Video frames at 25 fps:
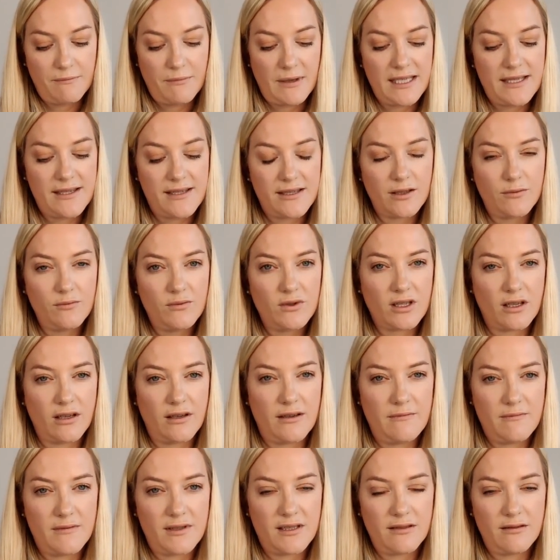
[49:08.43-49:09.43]
may
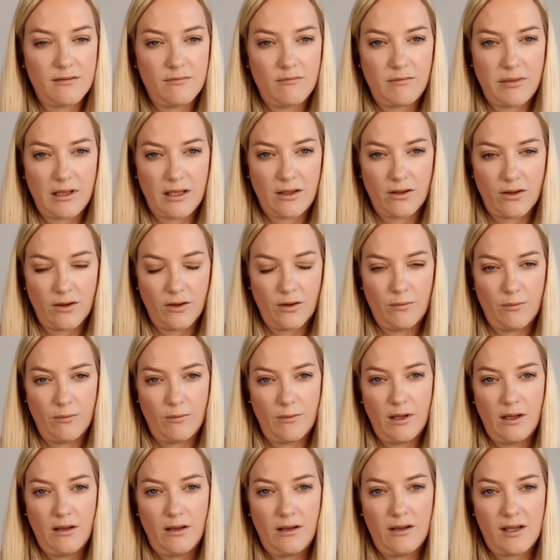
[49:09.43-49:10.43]
sometimes become
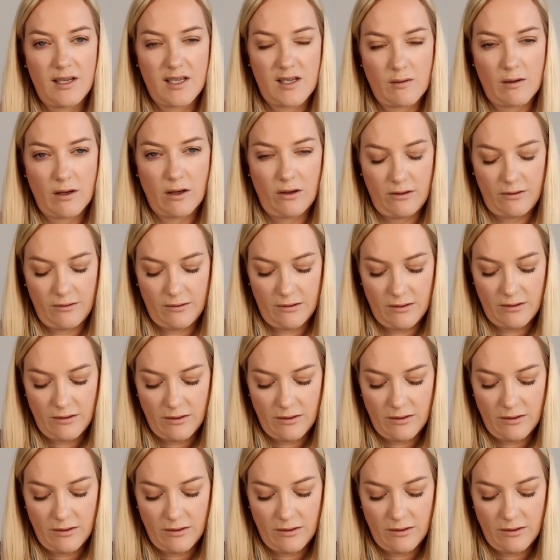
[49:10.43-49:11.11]
swollen.